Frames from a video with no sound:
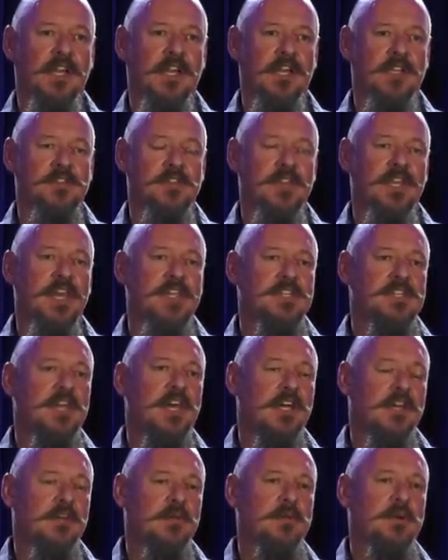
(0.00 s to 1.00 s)
And so that's
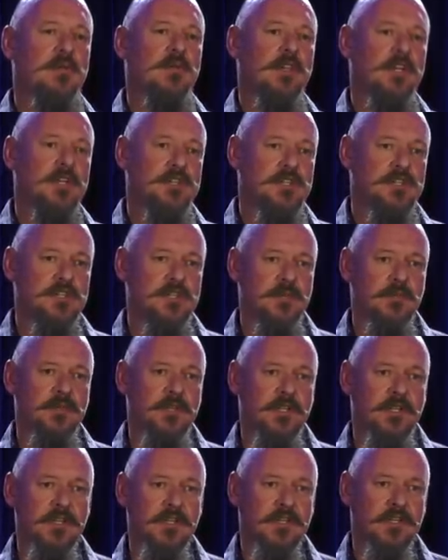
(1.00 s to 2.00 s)
not going to be a relationship
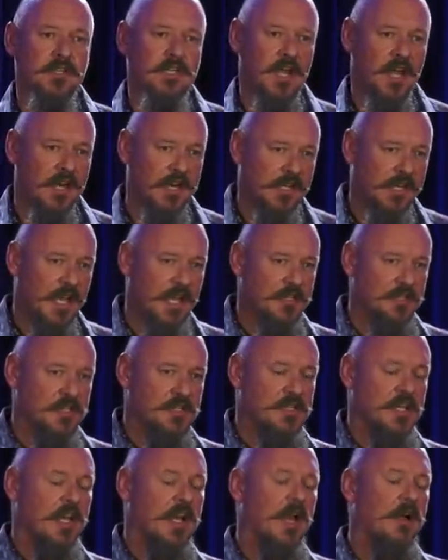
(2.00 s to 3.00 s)
you can kind of cast aside.